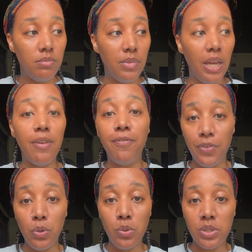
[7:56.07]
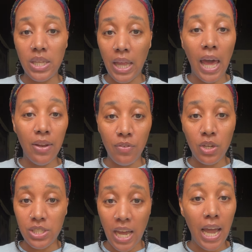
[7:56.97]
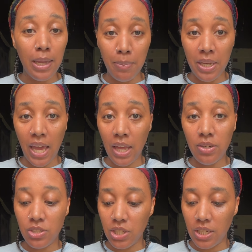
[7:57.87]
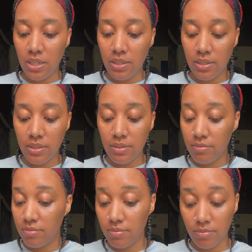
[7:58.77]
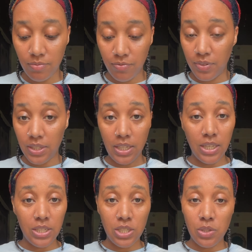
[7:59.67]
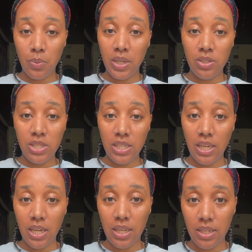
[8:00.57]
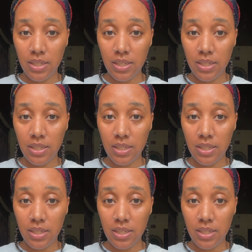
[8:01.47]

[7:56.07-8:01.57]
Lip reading: infuse a lot of your time and energy. 50 energy is the way you see it,